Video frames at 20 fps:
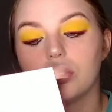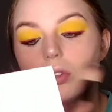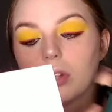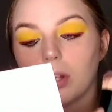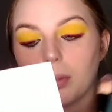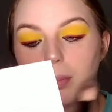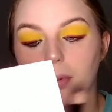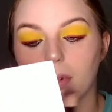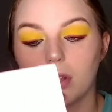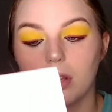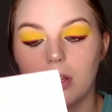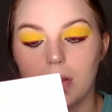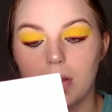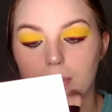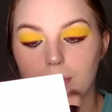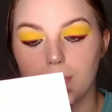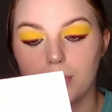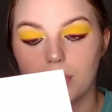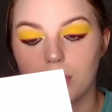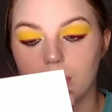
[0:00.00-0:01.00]
upper lip.
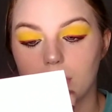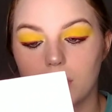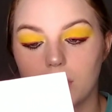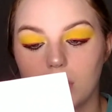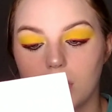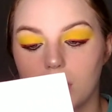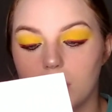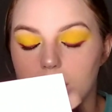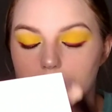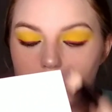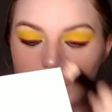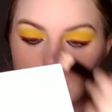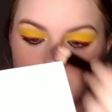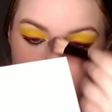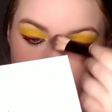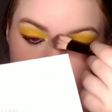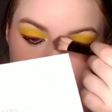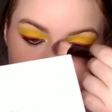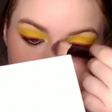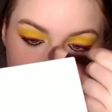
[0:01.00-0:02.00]
This
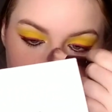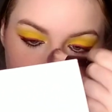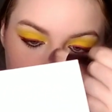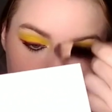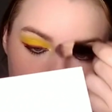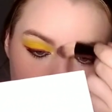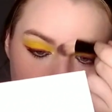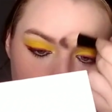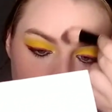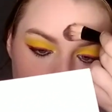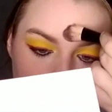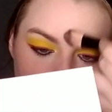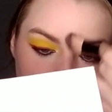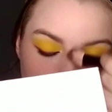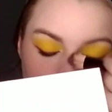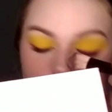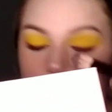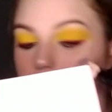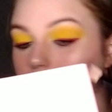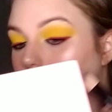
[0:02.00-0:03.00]
here,
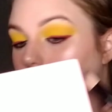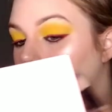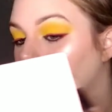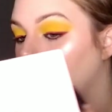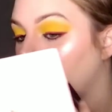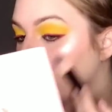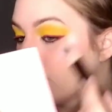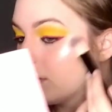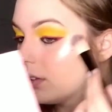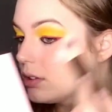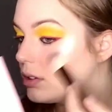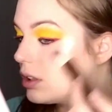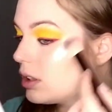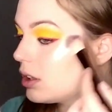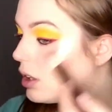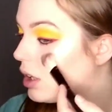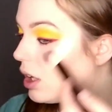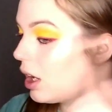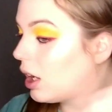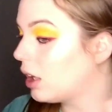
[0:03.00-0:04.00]
this across,
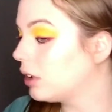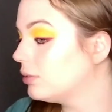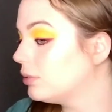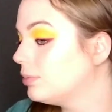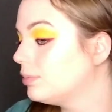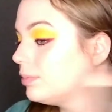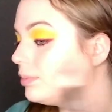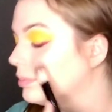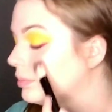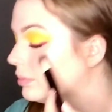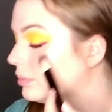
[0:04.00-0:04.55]
and then